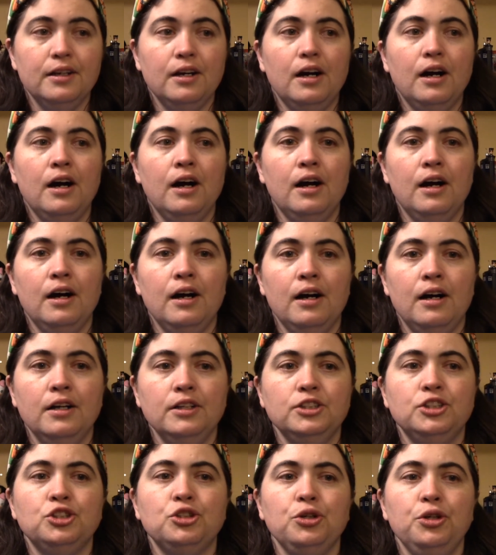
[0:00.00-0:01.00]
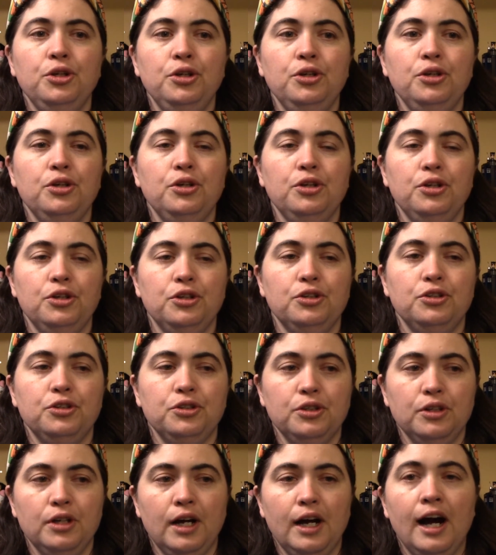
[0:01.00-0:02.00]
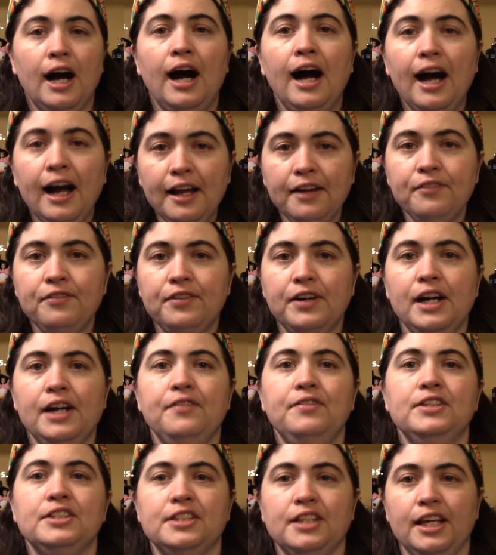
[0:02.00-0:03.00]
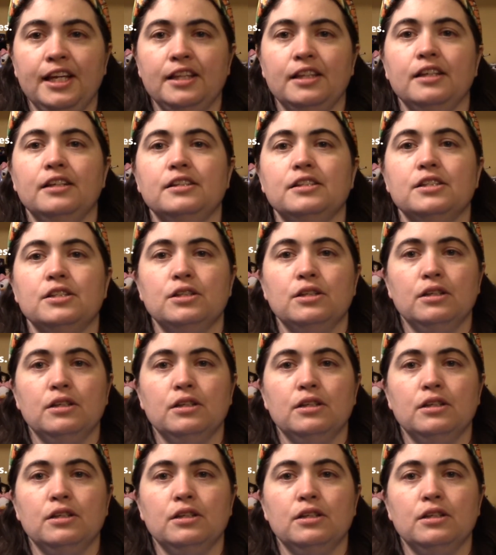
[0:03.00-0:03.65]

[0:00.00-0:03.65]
Uh, so you, a high five is like this.